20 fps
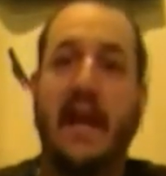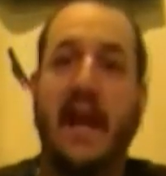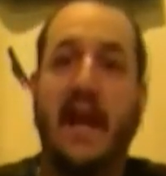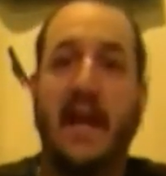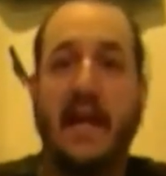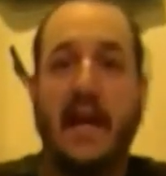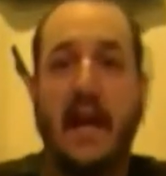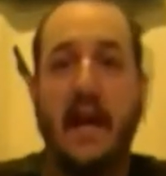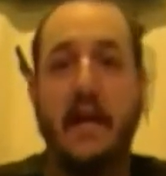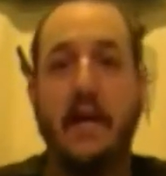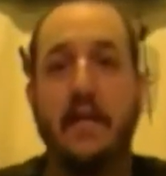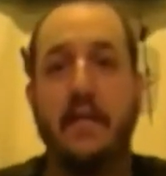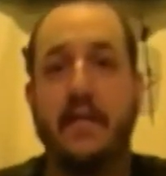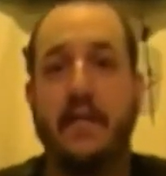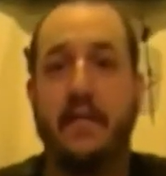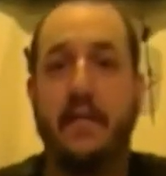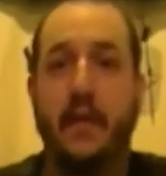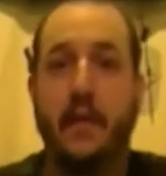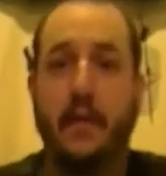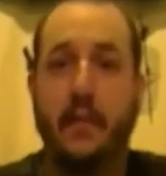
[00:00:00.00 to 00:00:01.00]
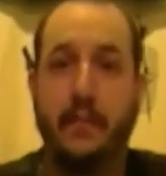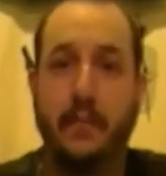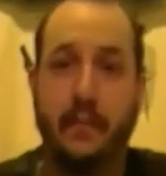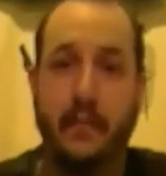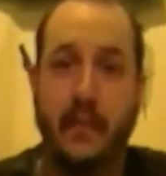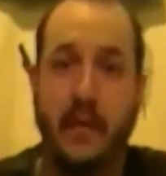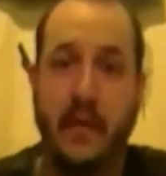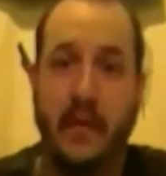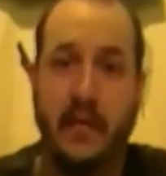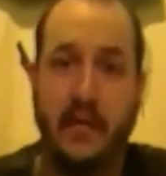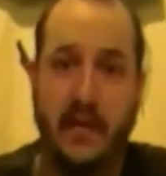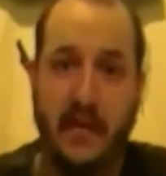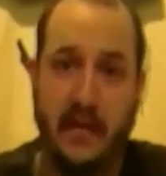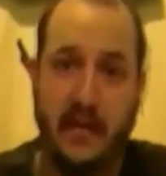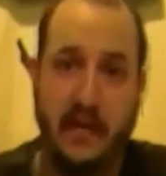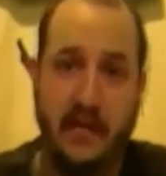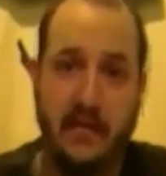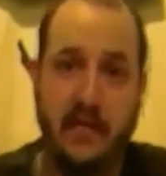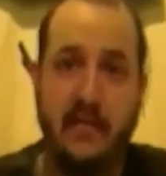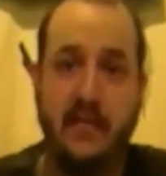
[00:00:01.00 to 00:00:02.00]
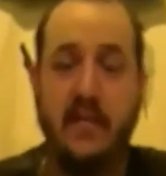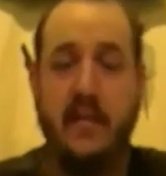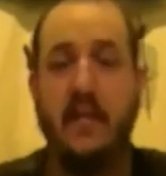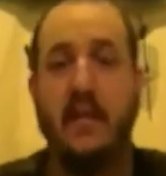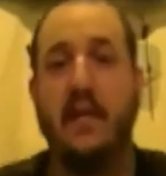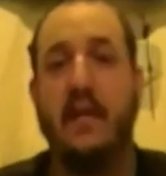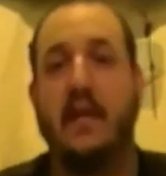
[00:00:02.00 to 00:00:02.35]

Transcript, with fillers: take care of its own uh, needs